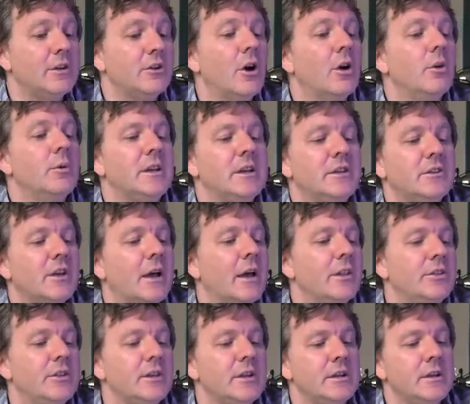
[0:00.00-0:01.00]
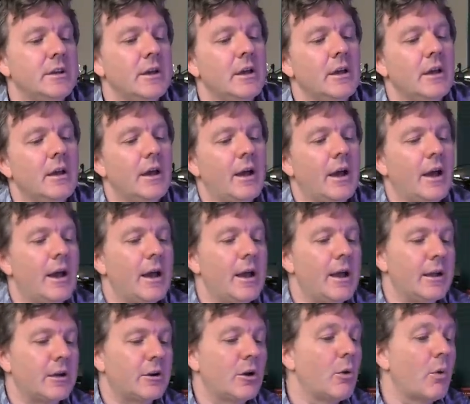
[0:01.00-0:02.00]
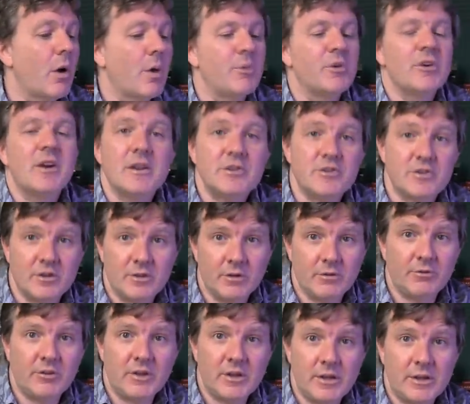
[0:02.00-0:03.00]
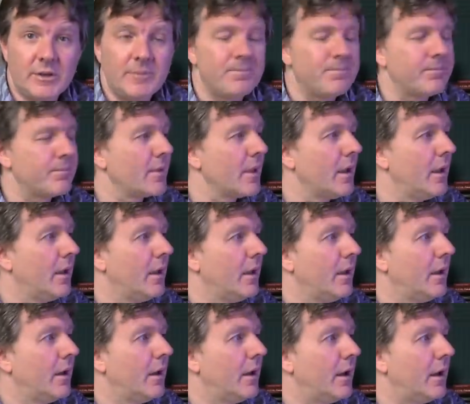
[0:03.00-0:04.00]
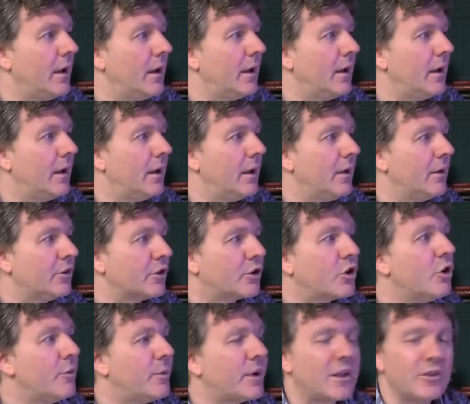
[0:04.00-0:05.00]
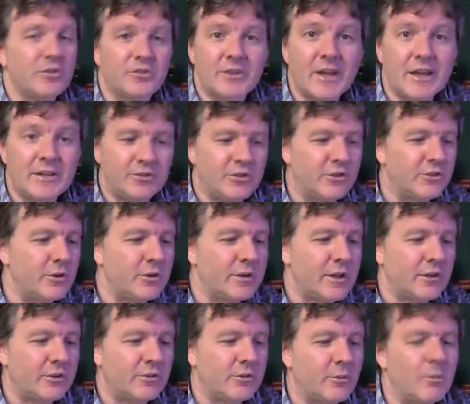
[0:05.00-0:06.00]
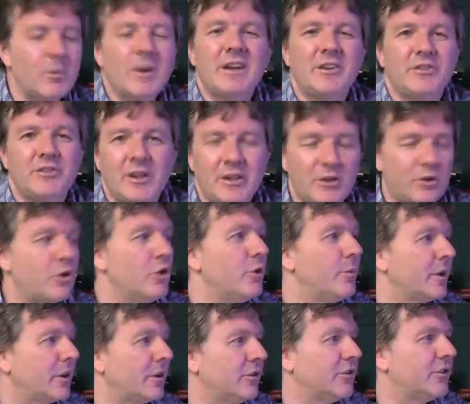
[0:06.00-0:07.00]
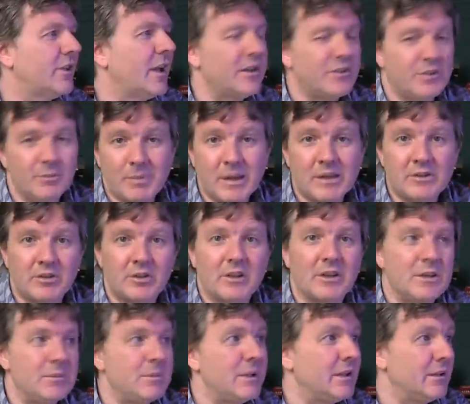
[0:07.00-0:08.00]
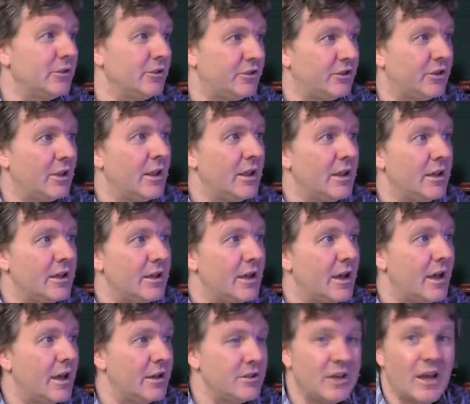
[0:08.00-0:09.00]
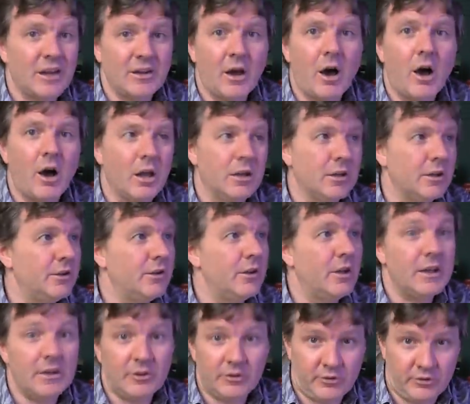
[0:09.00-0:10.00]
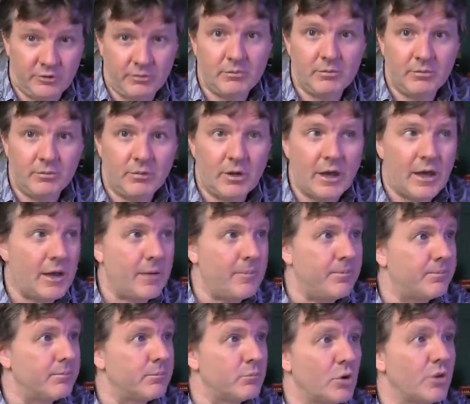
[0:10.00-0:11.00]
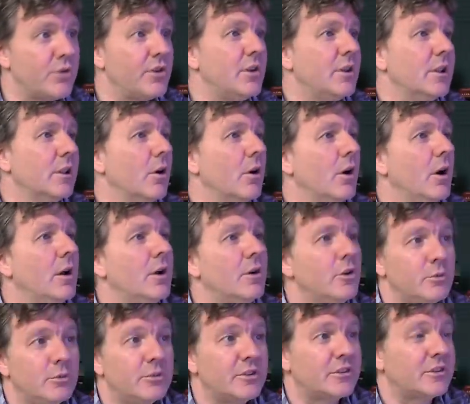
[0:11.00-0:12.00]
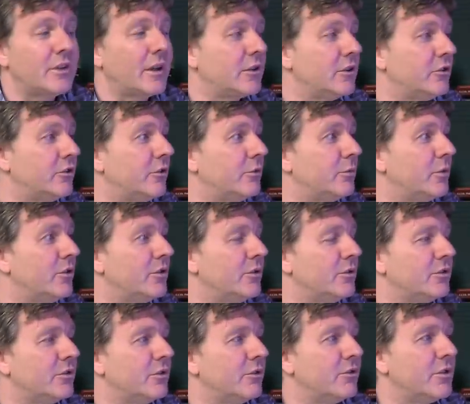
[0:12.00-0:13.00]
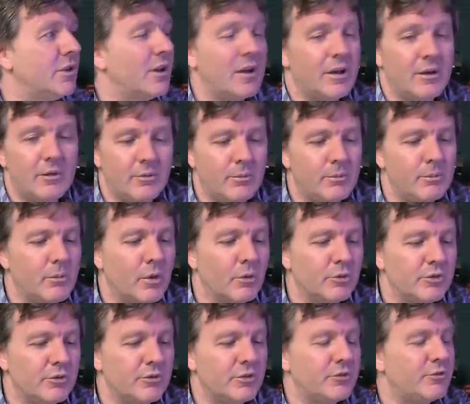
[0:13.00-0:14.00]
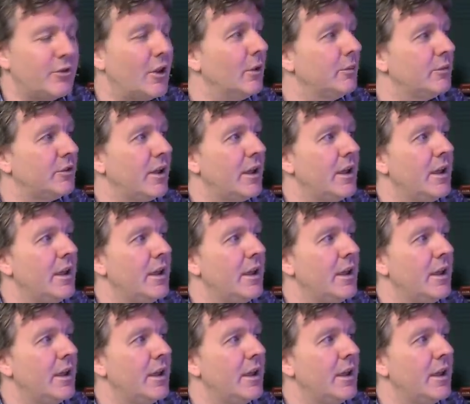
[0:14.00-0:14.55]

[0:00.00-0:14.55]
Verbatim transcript: know, he's had the uh, cooperation of the, uh, the Kubrick estate to do this. And when I say the Kubrick estate, it basically means uh, Jan Harlan, his um, brother-in-law, who was executive producer of the, most of his films,